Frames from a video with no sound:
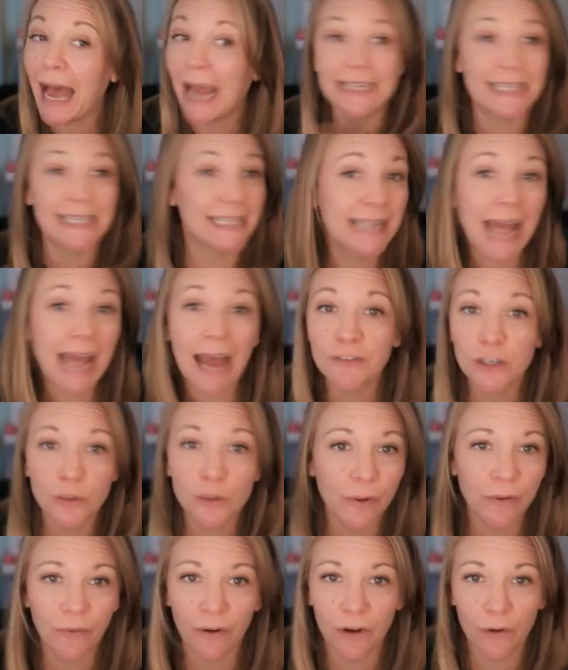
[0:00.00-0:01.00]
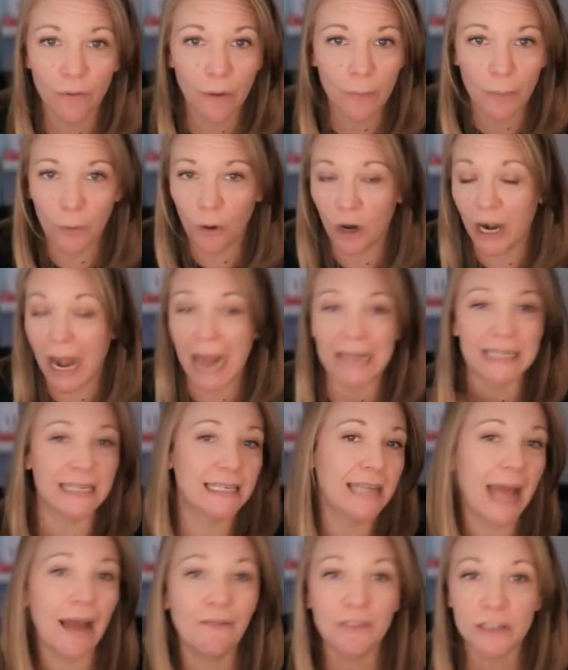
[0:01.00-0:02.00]
I didn't have to rerun a report. I
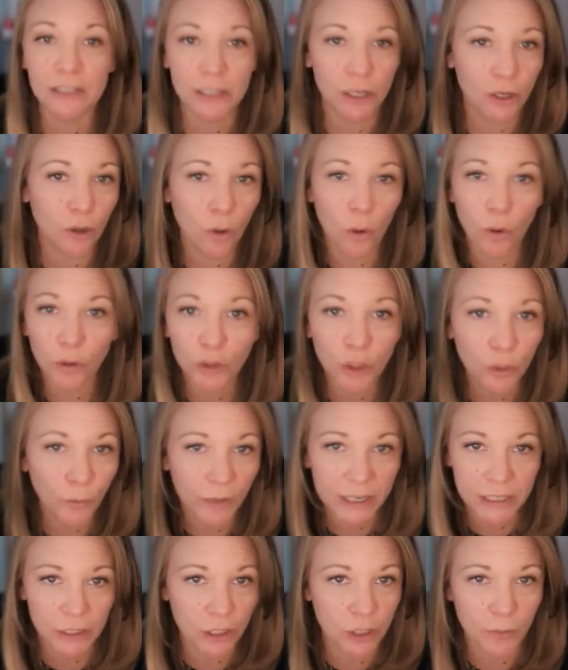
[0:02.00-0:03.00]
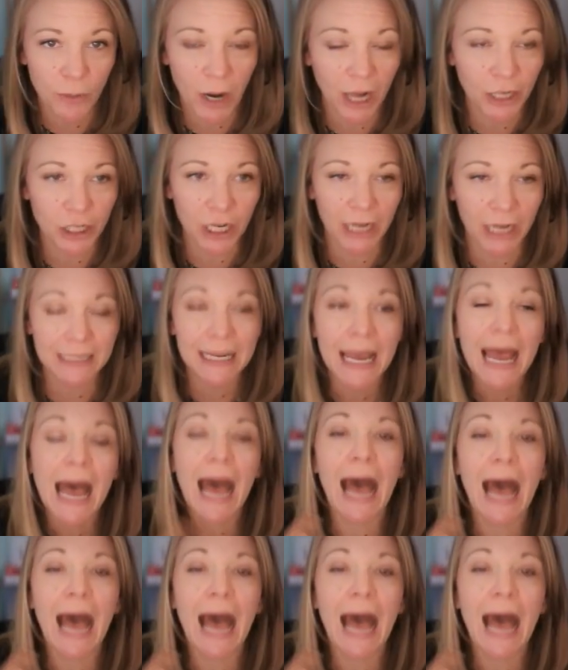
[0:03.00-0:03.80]
didn't have to start a whole new research project.